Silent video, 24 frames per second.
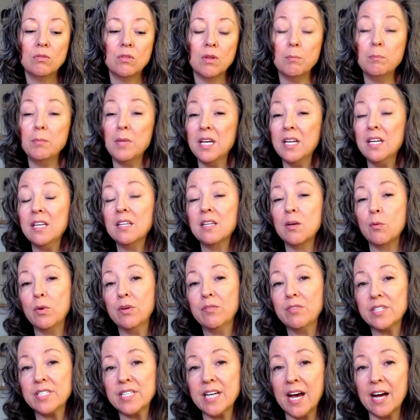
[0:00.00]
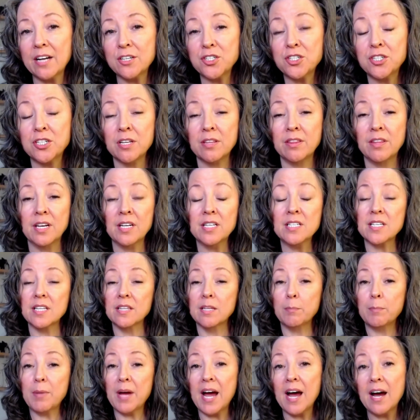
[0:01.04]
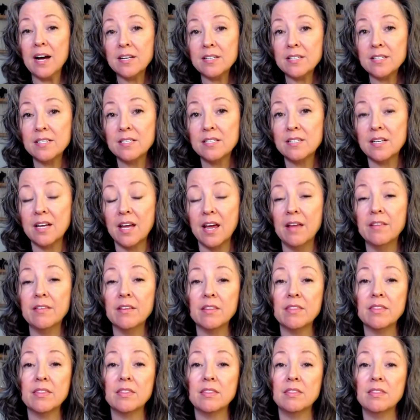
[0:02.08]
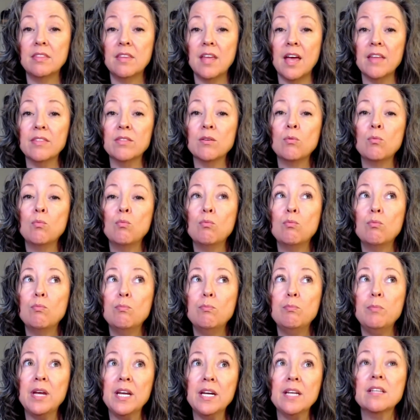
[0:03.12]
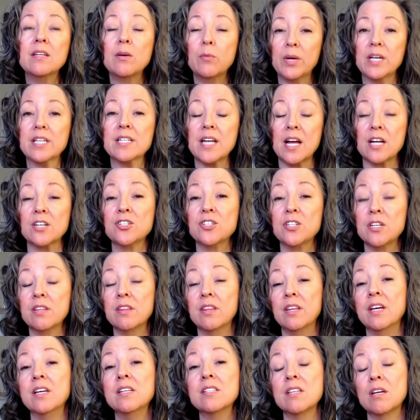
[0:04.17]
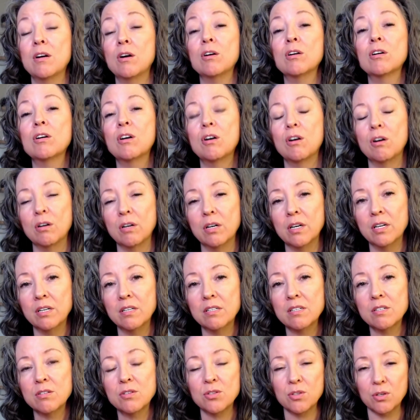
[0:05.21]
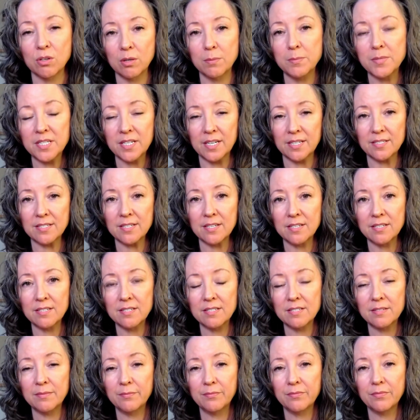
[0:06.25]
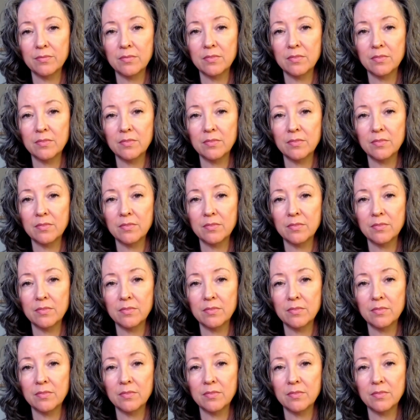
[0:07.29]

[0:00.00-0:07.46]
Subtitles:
the meaning that we've attached to things in the past, and the meaning that we attach to things in our current circumstances.